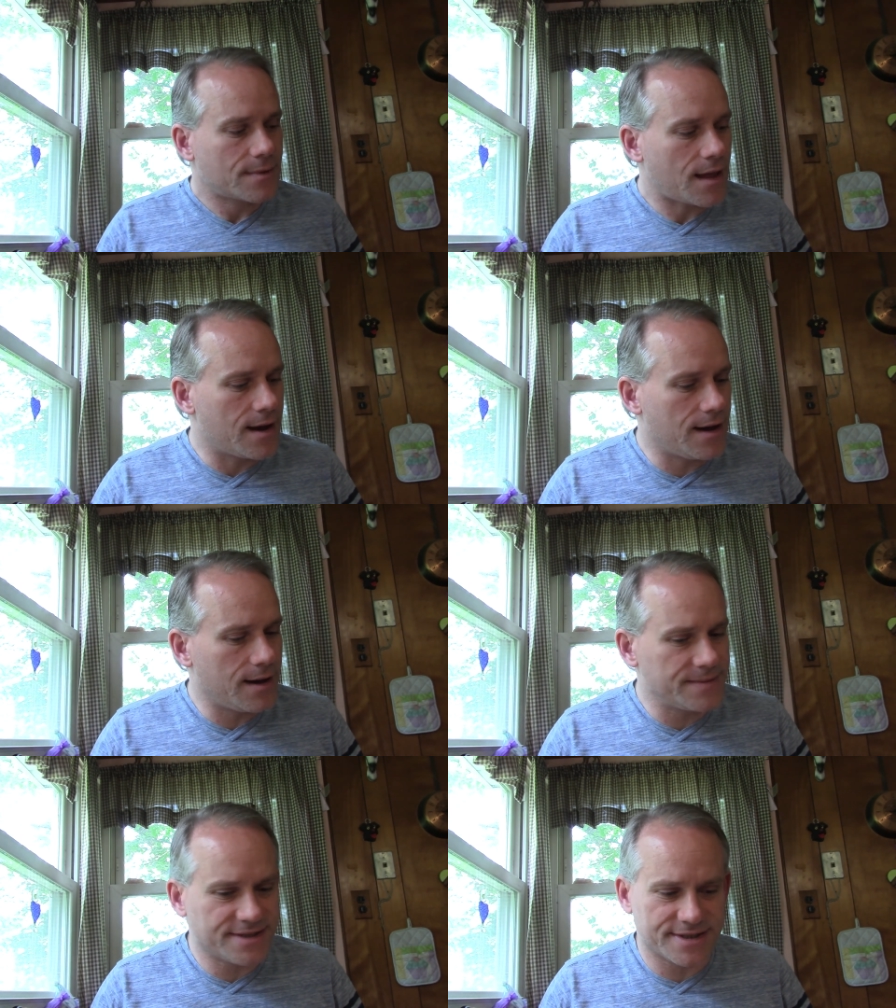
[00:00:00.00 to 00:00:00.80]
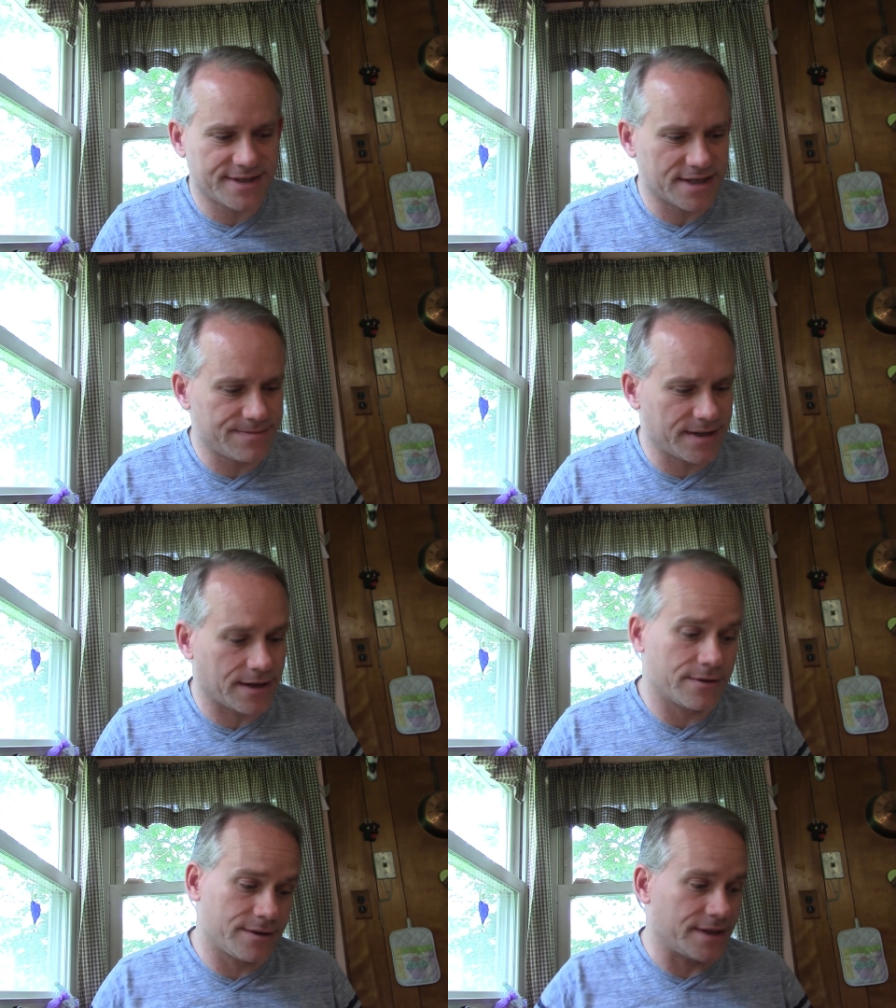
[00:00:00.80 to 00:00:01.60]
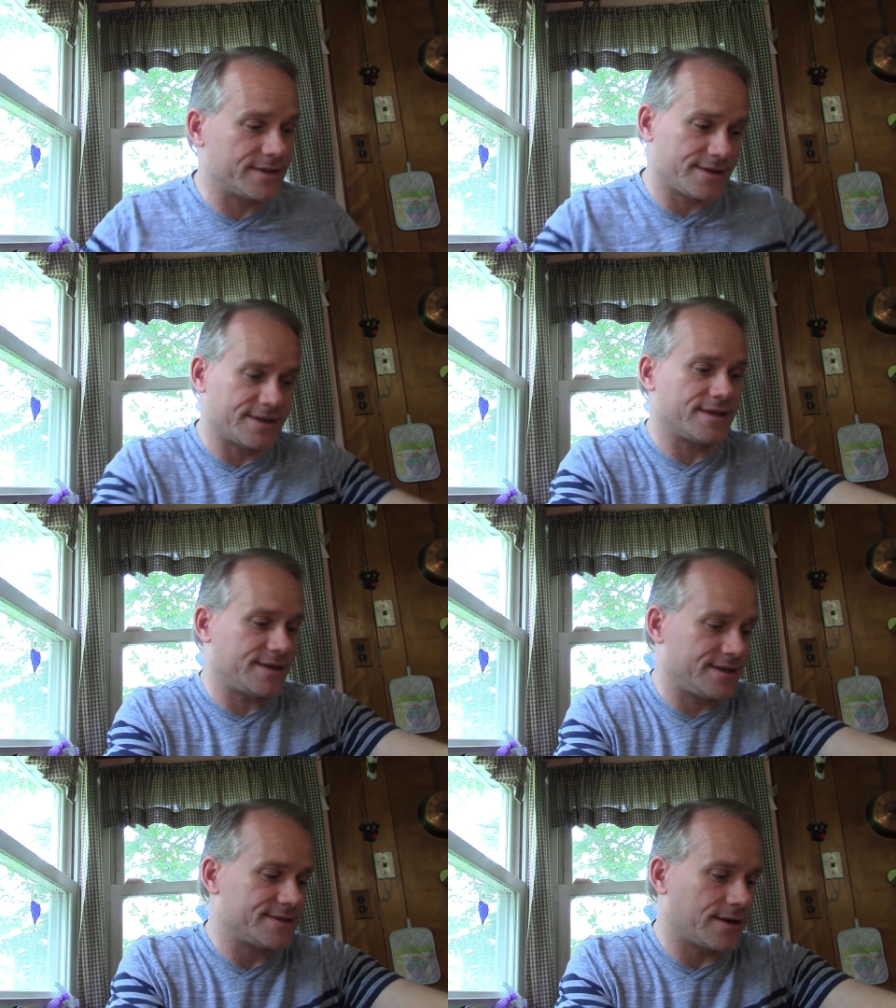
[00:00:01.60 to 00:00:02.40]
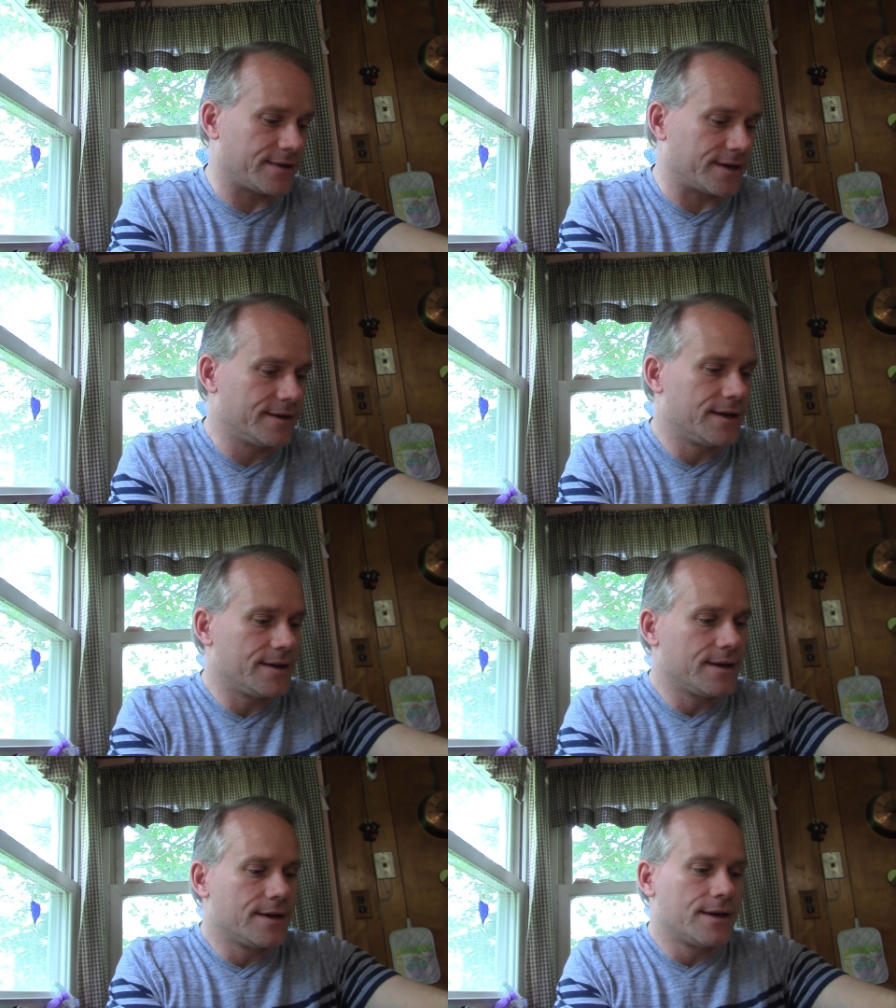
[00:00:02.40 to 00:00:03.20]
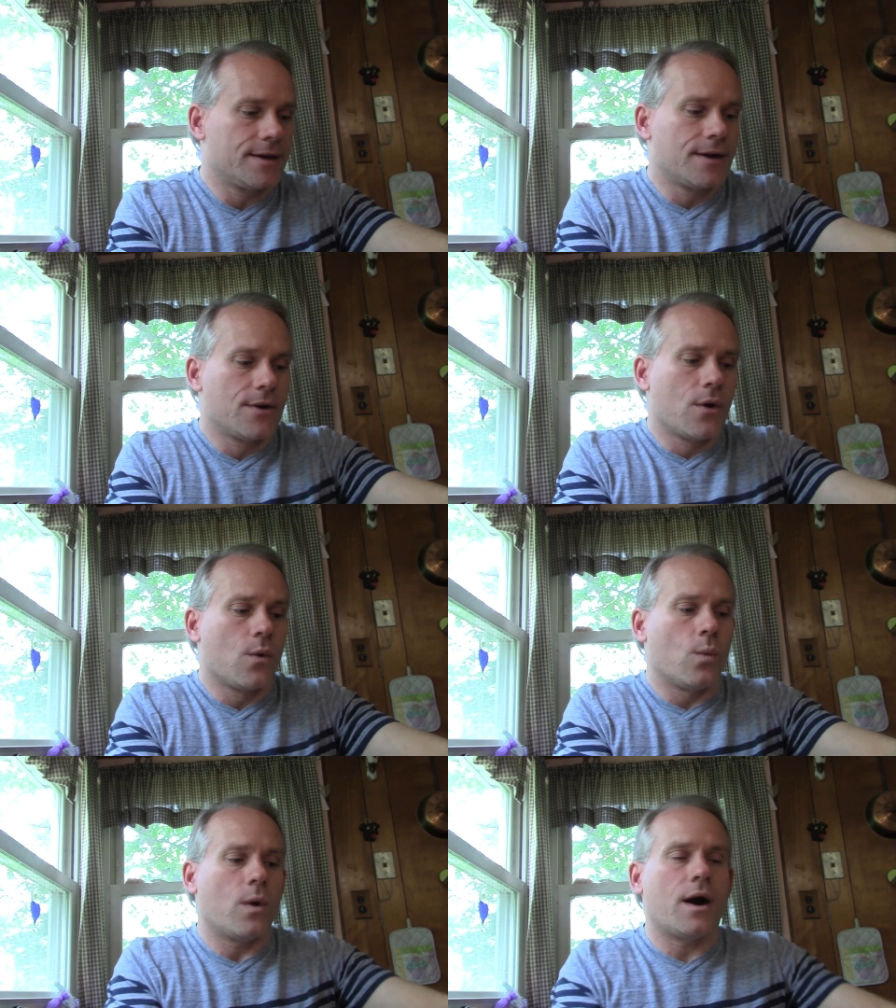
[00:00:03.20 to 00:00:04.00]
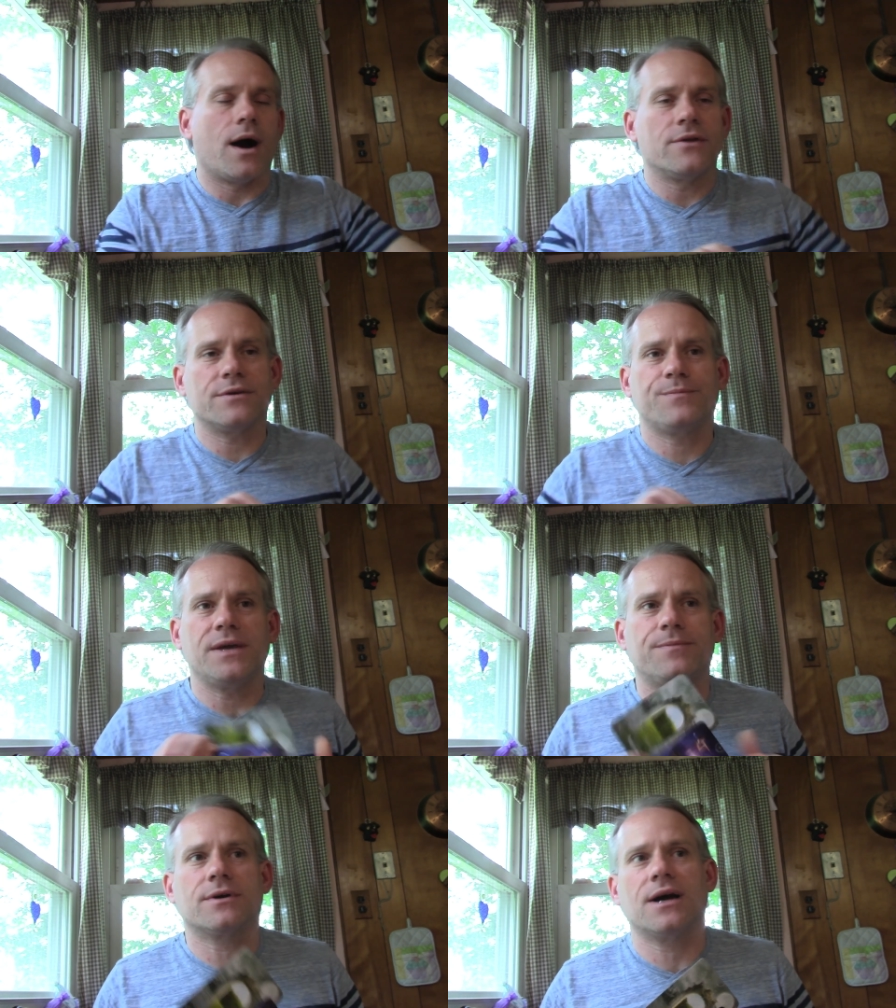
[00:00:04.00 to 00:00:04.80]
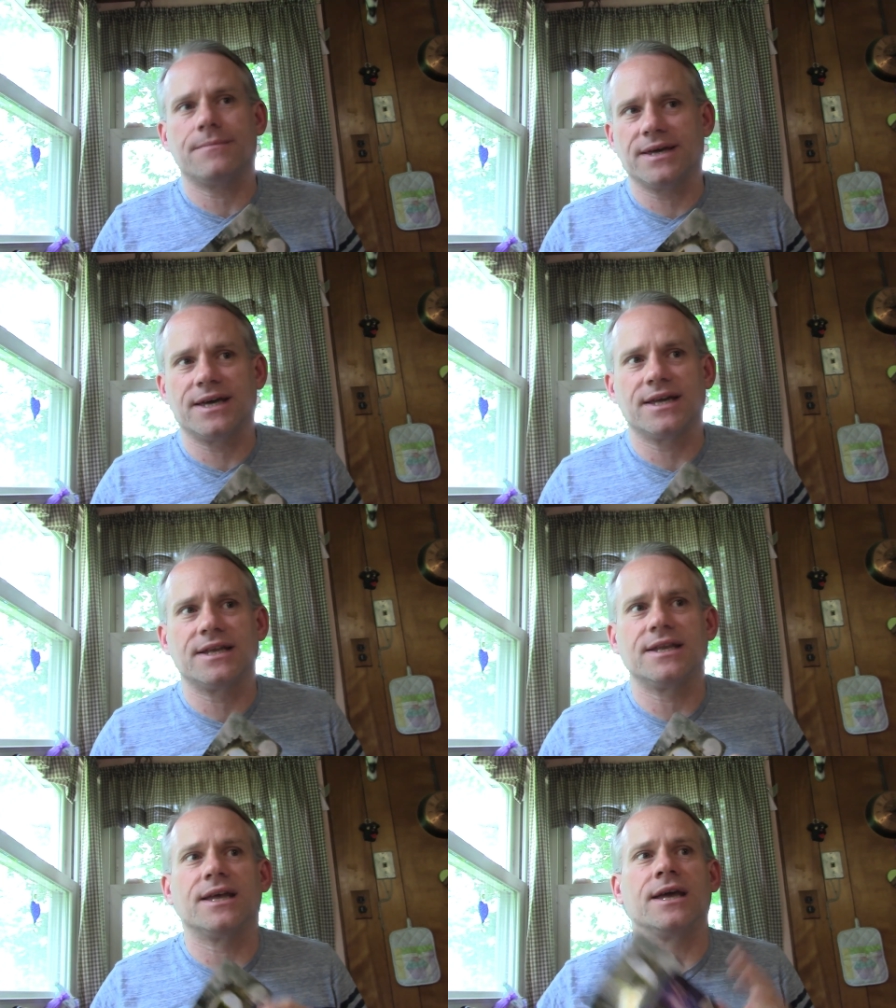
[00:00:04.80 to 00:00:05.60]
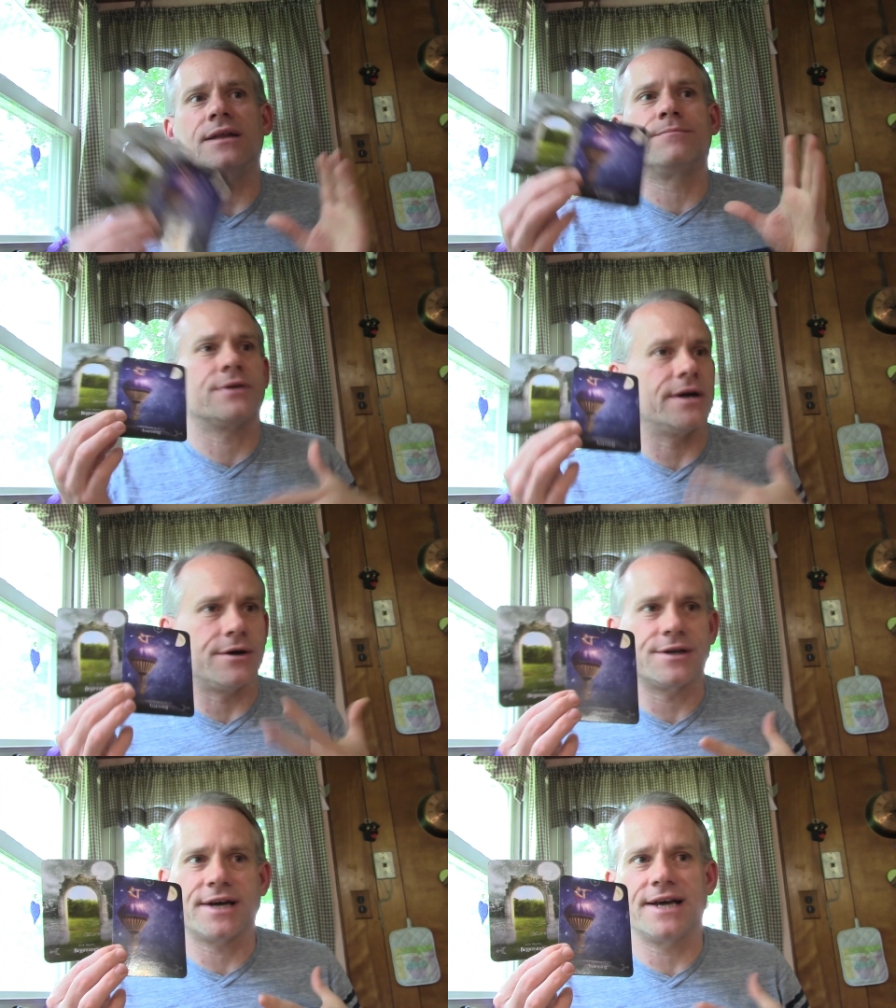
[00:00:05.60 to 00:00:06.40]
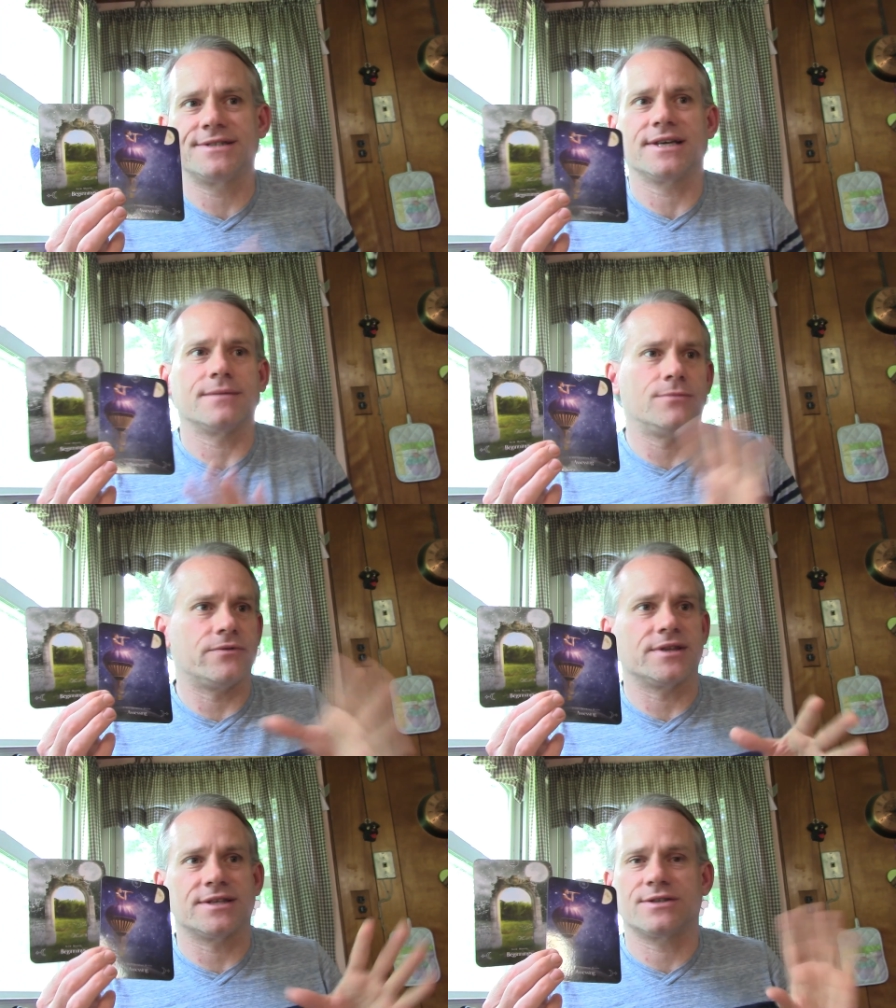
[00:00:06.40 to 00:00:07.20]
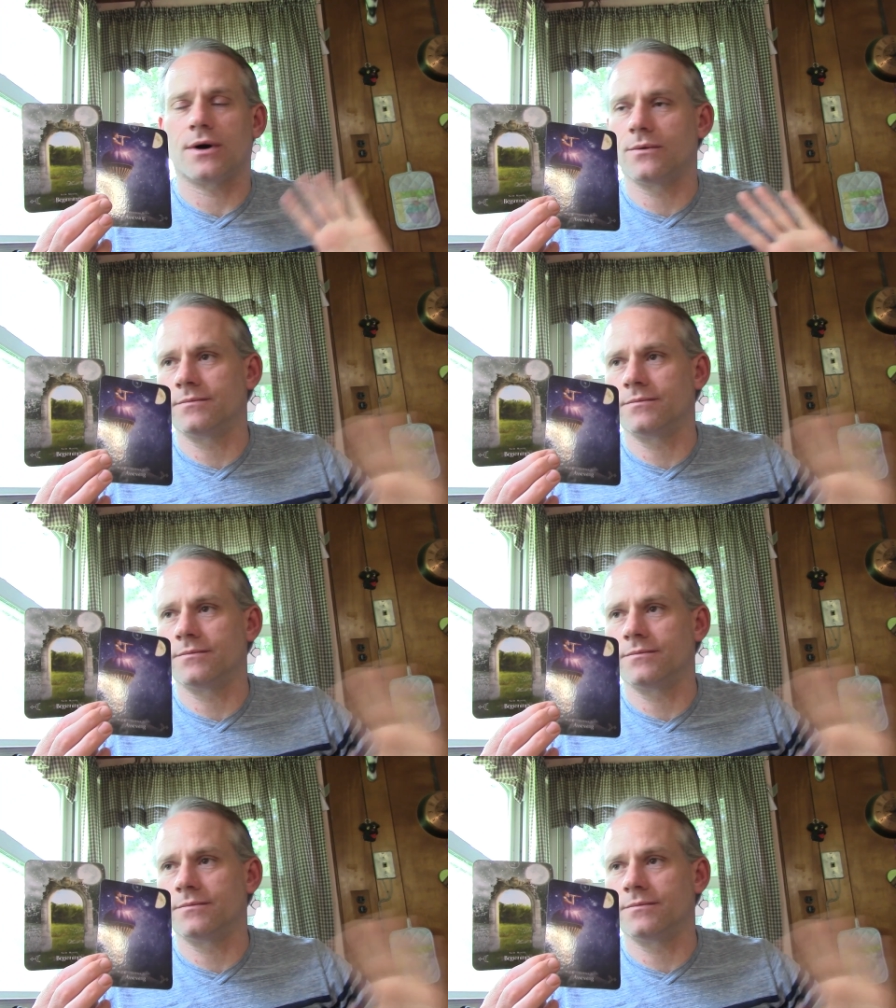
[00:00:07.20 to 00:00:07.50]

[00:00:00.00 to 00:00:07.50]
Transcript: Um, is the assessment out here? Yes, assessing is out here other people coming in and prioritizing and moving this out